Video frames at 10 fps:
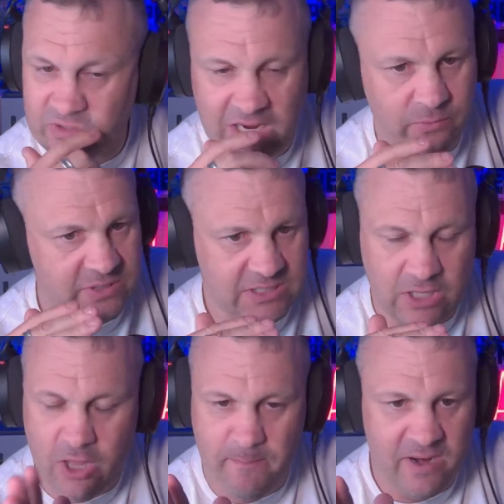So it was just a
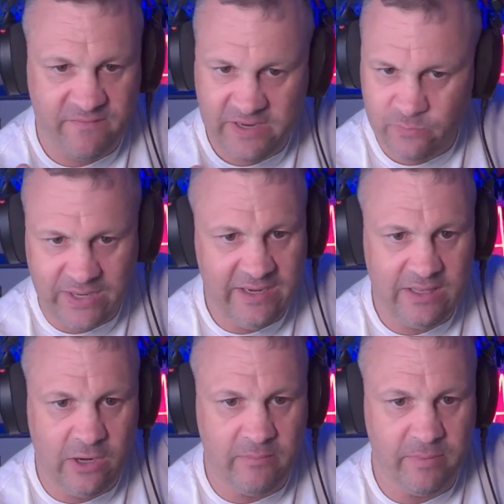lot better effect. We'll get into
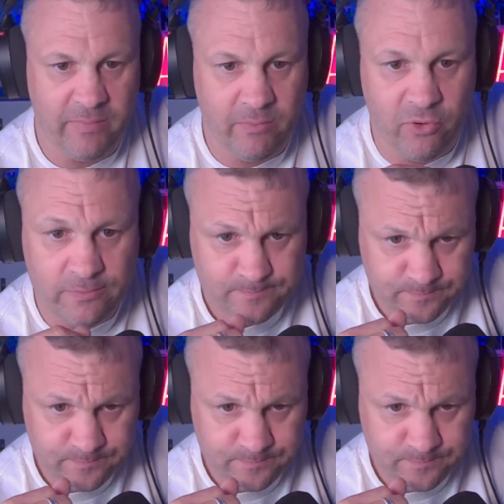a lot bit more.